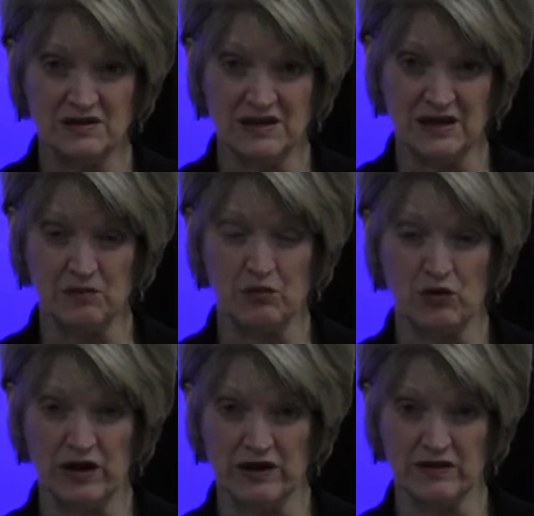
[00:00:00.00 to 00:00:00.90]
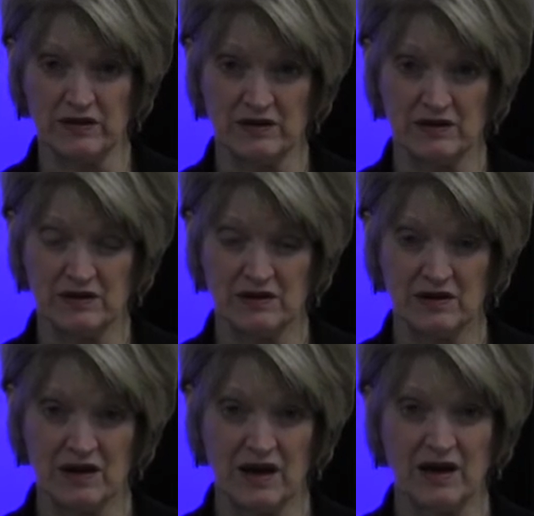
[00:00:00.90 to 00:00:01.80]
Deep breathe.
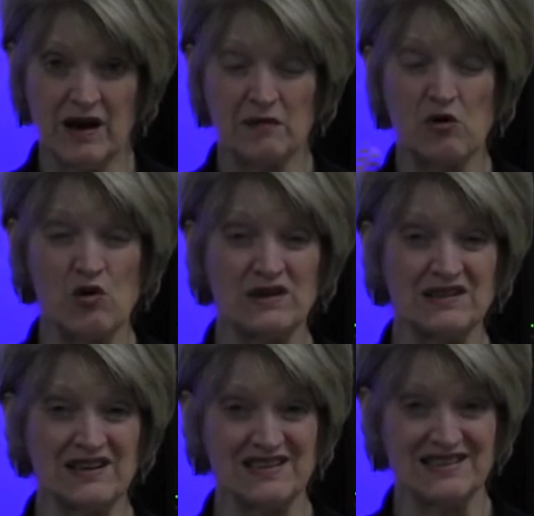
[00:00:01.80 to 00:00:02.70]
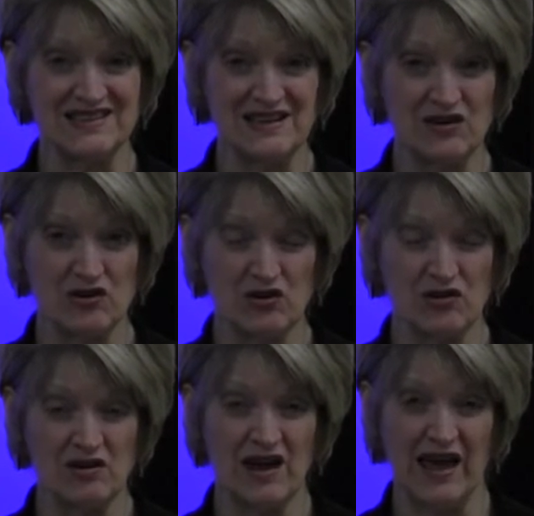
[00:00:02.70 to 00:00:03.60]
And I'm going to
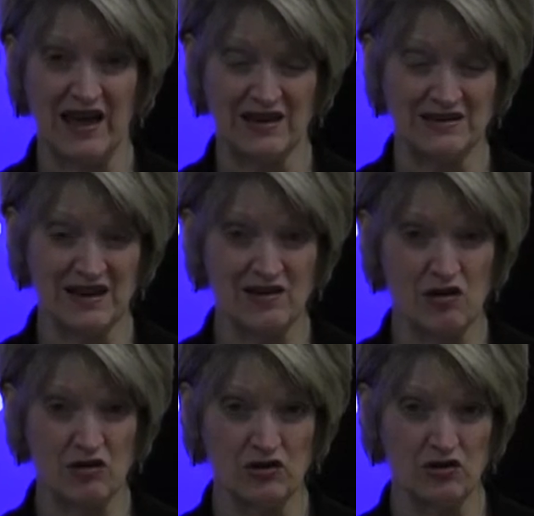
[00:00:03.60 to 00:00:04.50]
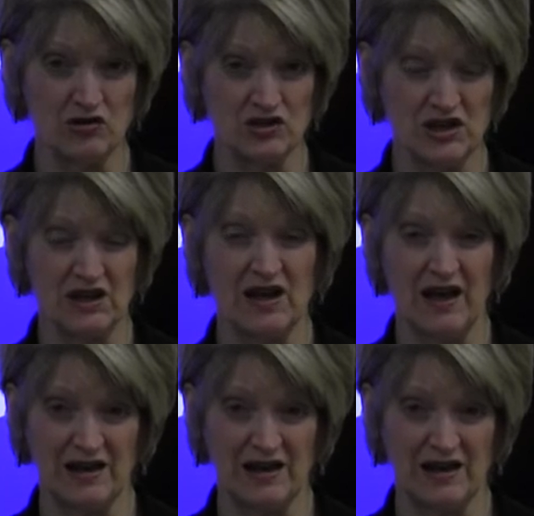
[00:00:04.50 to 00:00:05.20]
consider anticholinergic,